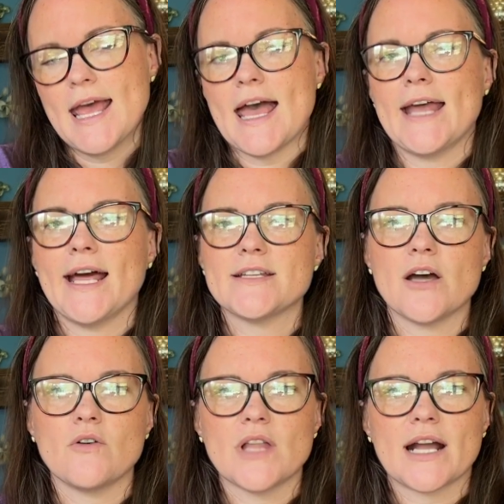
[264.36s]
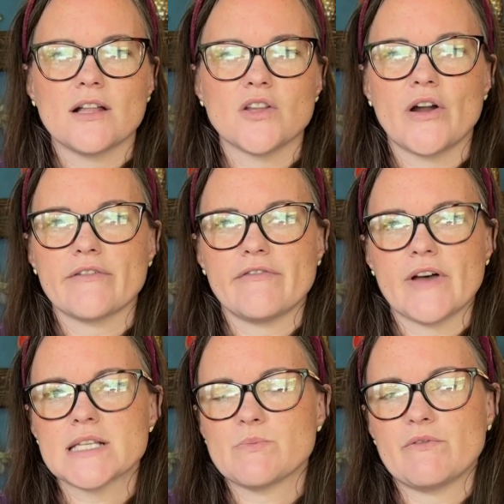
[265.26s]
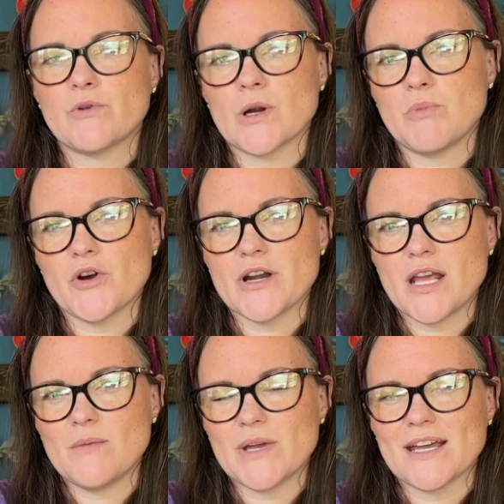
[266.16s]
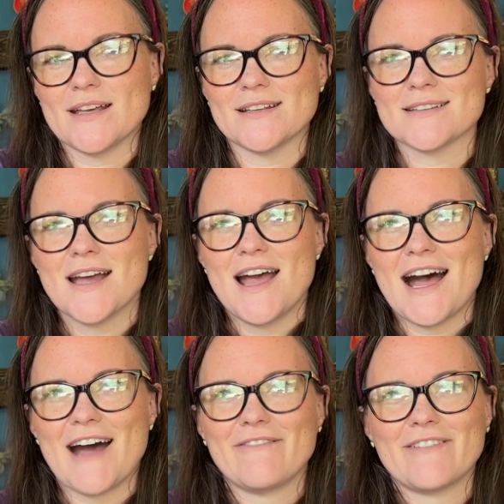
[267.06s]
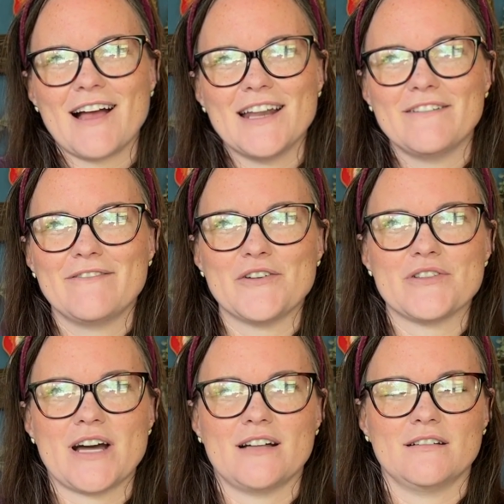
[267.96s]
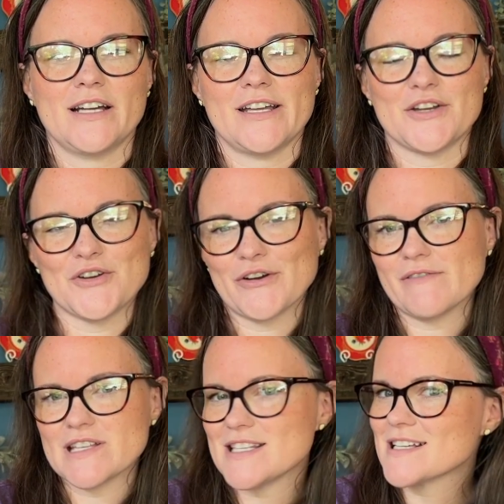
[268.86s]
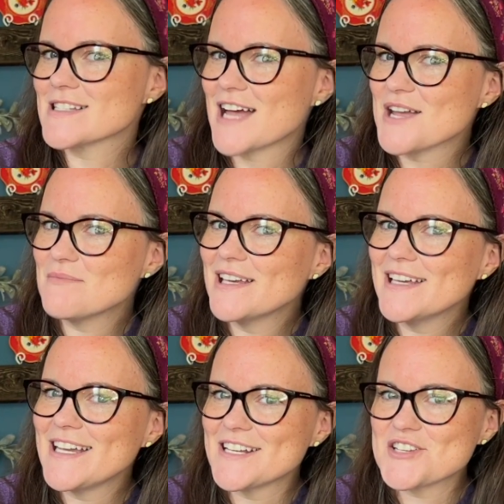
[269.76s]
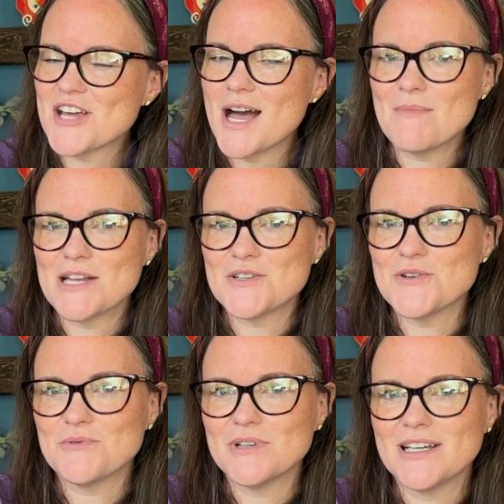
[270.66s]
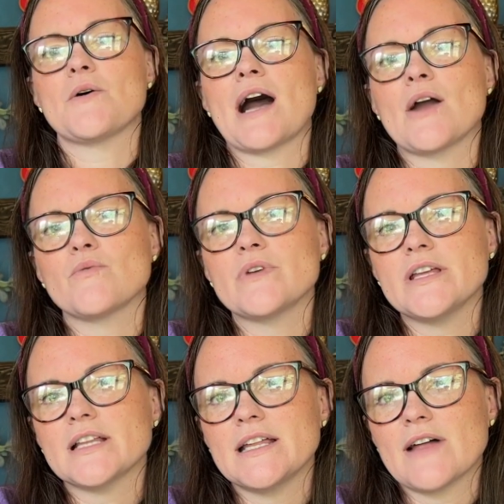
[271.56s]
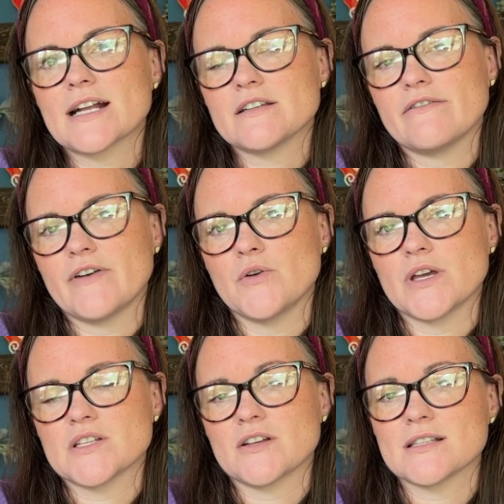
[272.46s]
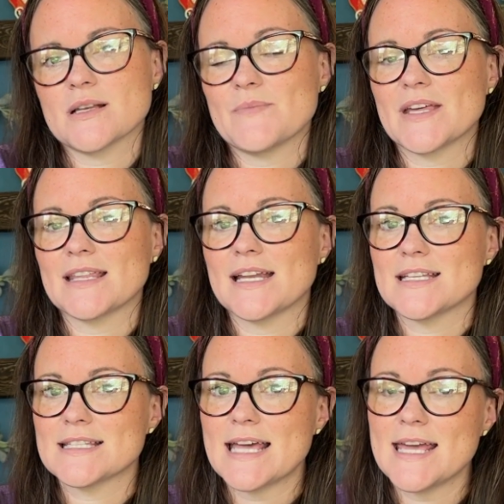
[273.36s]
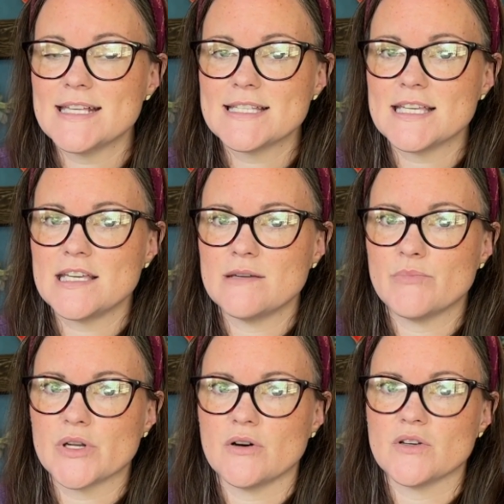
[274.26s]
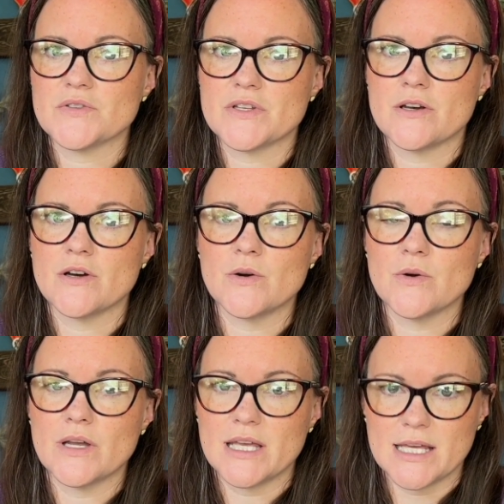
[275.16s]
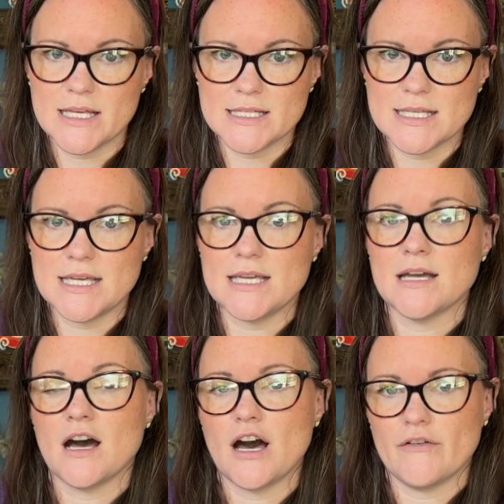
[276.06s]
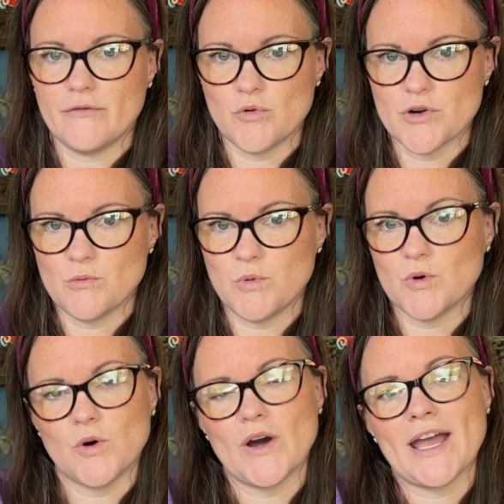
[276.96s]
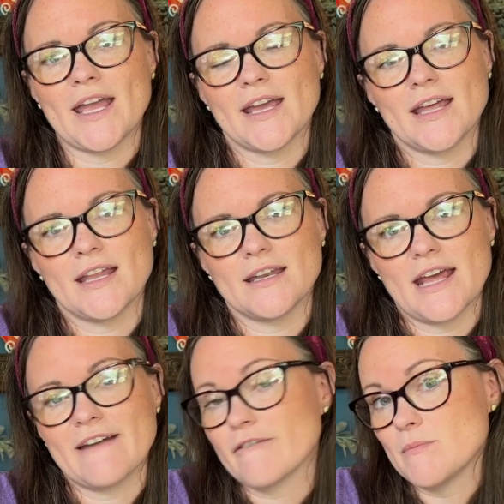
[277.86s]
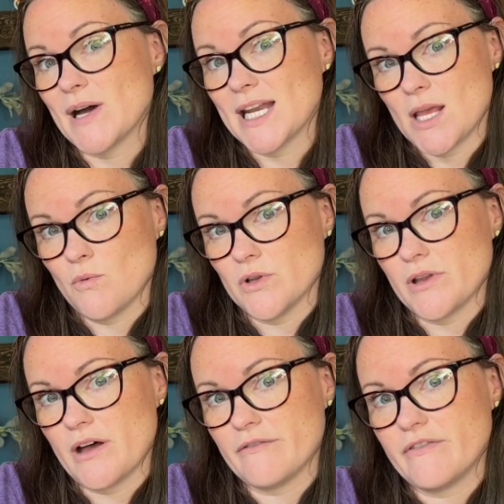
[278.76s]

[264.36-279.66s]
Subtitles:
and I don't like a lot of fuss before a party because I kind of feel that like nervous excitement each time I do one. So I really like to focus on something that is tasty, but also easy, affordable, and everybody will love.